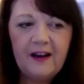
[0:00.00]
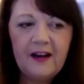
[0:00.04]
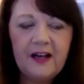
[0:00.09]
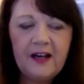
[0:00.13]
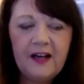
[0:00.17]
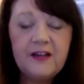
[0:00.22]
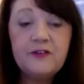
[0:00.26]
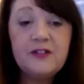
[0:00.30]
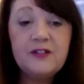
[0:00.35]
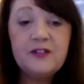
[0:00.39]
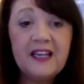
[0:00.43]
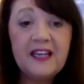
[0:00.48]
are
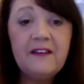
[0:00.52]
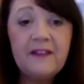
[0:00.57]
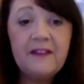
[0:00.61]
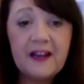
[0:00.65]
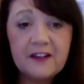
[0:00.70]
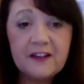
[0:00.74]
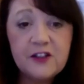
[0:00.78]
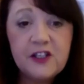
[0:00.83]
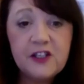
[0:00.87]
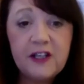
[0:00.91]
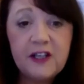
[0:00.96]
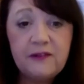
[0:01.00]
you seeing
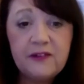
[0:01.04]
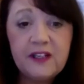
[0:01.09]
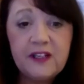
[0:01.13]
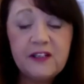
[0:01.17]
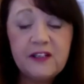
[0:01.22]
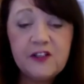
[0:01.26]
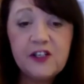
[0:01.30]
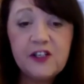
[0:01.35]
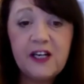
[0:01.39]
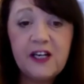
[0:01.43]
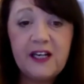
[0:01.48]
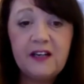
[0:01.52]
that shift
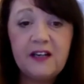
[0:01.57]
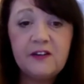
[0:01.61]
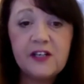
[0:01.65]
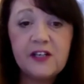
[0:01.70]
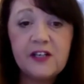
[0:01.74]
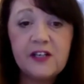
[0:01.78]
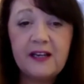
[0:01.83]
in change?